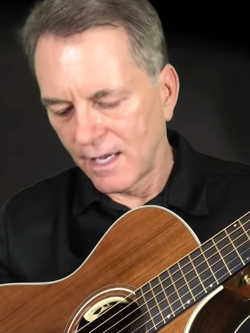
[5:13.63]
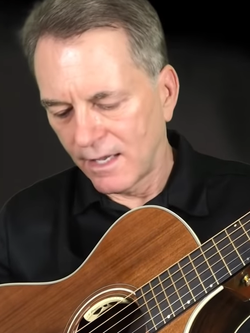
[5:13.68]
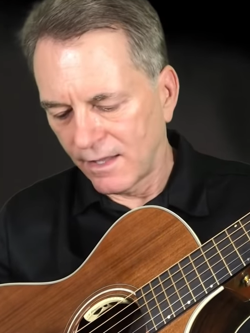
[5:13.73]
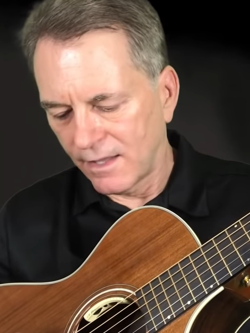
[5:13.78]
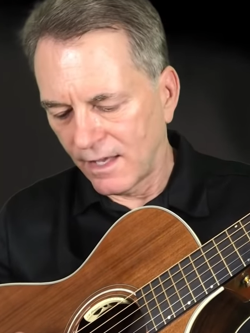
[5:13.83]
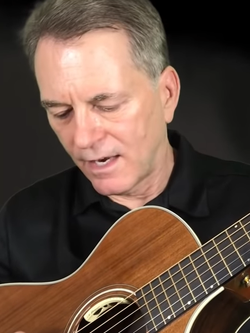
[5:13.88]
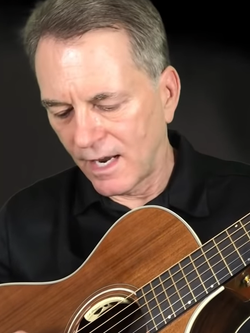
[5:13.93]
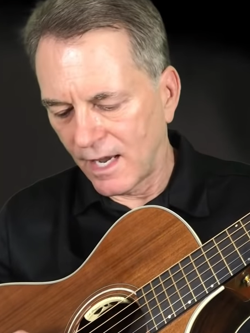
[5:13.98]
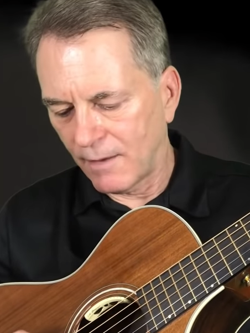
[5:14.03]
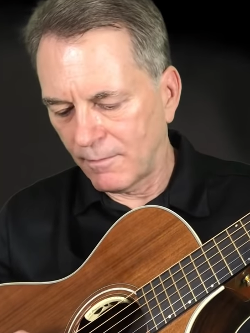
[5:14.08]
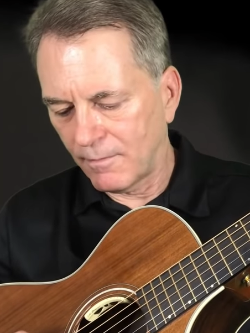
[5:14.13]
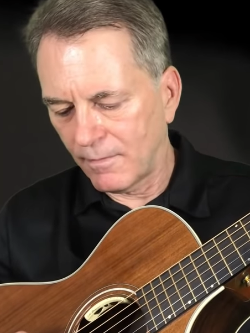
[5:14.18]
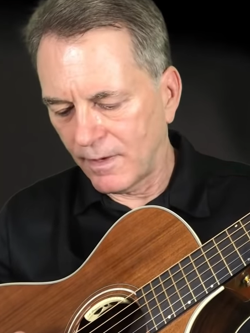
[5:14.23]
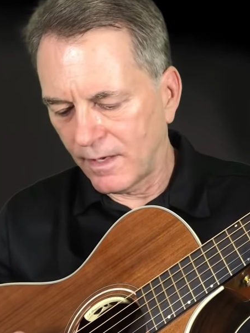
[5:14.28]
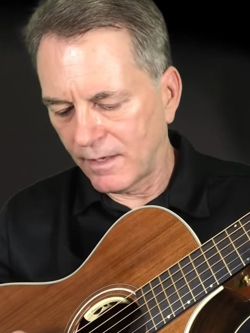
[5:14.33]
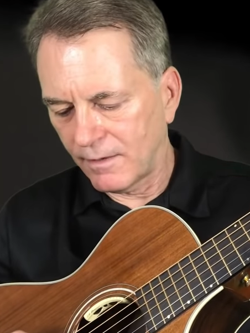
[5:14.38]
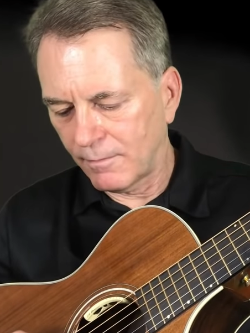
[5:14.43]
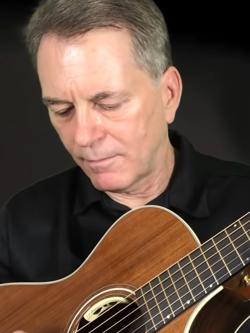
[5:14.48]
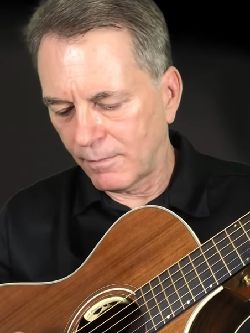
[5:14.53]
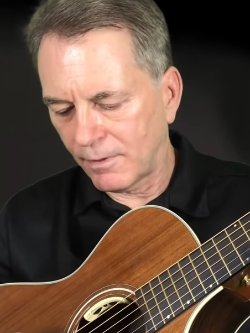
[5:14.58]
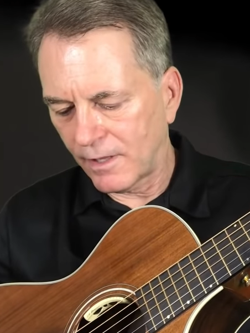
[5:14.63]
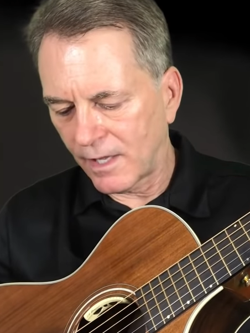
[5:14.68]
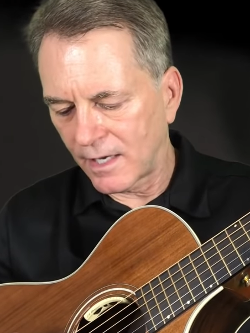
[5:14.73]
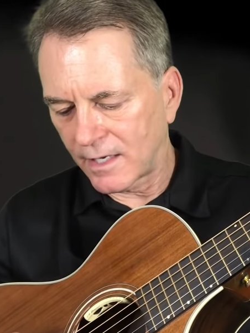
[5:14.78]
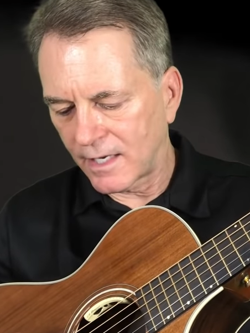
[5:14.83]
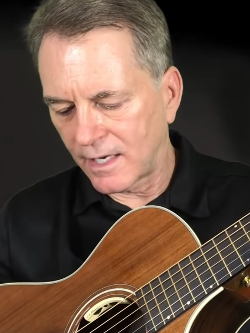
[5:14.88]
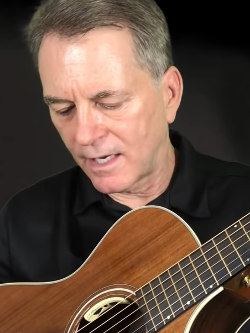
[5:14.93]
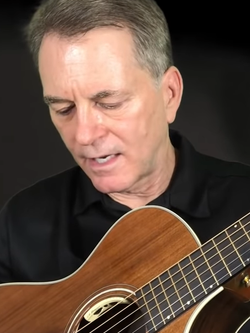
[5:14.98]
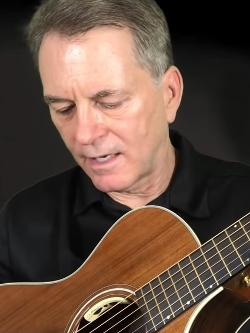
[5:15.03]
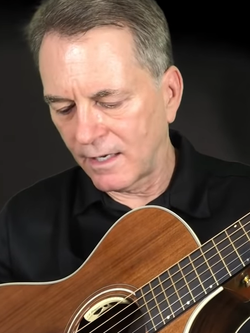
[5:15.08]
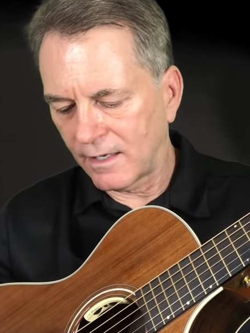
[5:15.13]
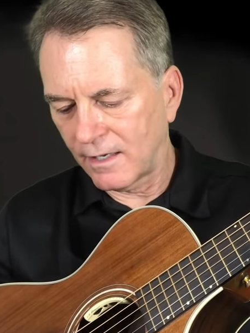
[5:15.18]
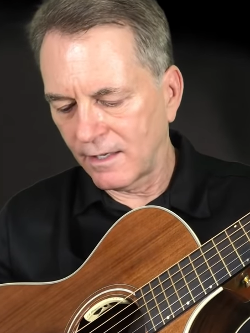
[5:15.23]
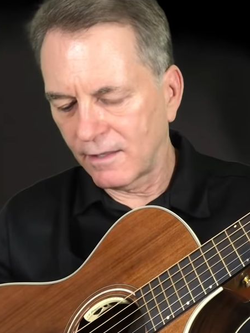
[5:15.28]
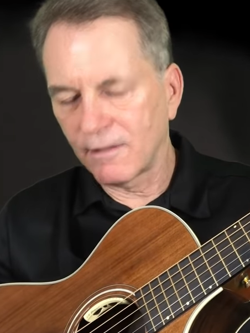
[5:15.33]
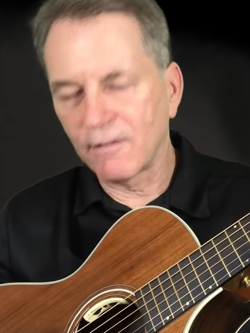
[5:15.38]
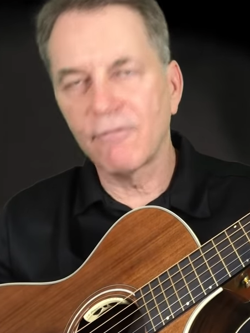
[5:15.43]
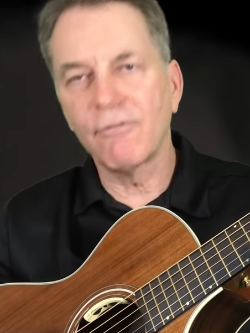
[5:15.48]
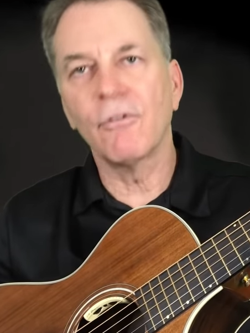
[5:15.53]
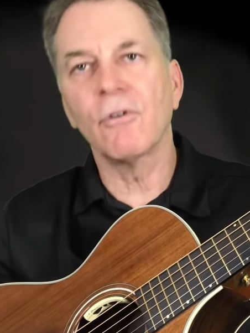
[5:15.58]
Then I'm plucking
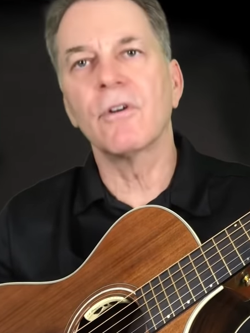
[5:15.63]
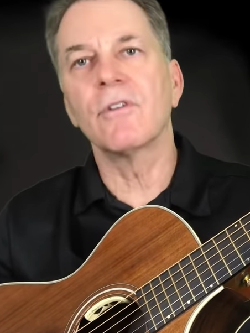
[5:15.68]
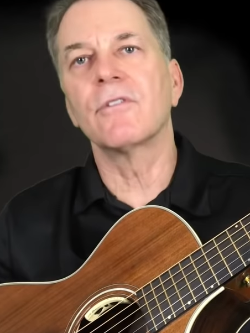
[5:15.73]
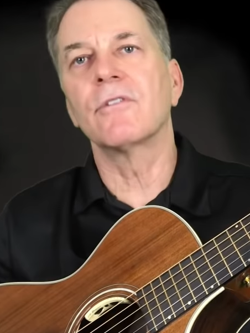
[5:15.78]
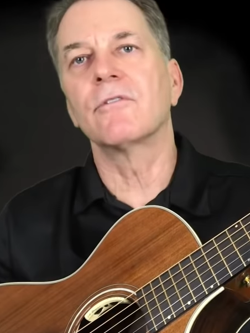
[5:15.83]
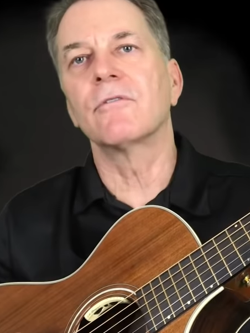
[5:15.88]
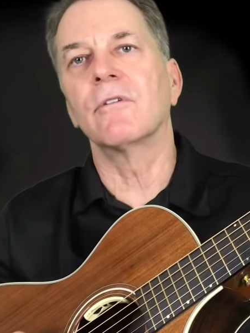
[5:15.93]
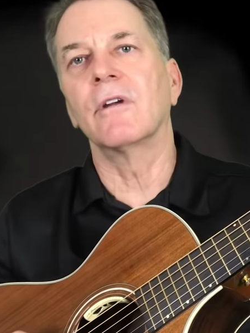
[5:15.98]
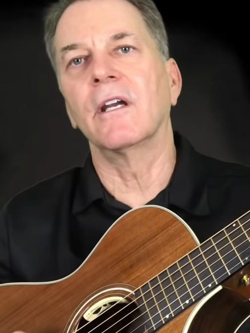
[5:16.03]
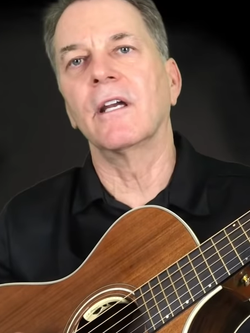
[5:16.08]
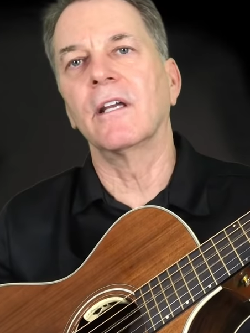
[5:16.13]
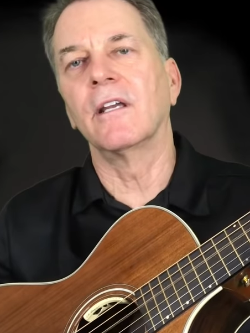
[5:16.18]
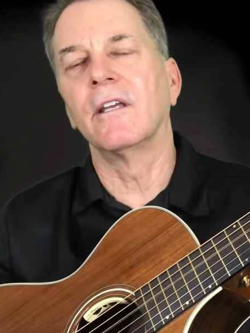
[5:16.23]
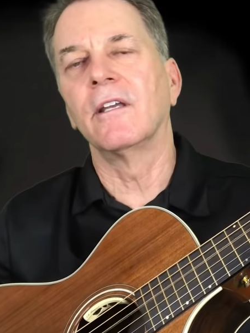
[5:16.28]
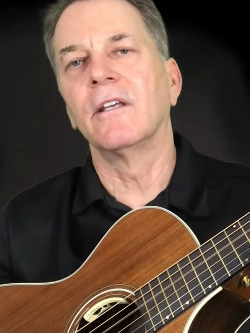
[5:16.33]
the fourth string. That